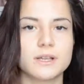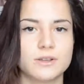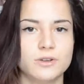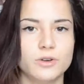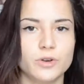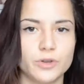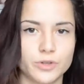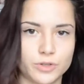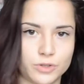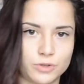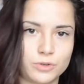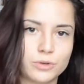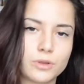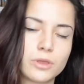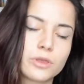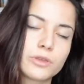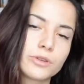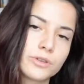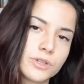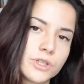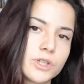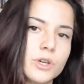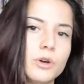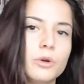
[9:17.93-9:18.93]
goes through
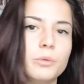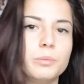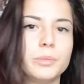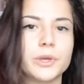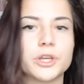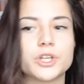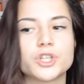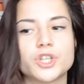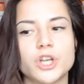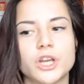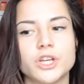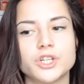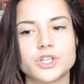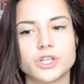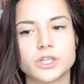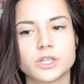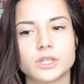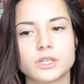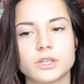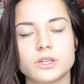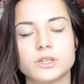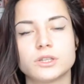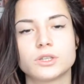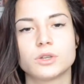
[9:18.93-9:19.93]
so big
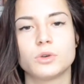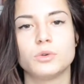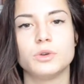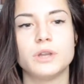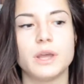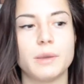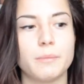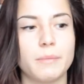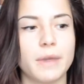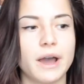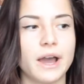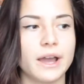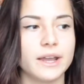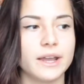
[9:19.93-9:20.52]
changes, so it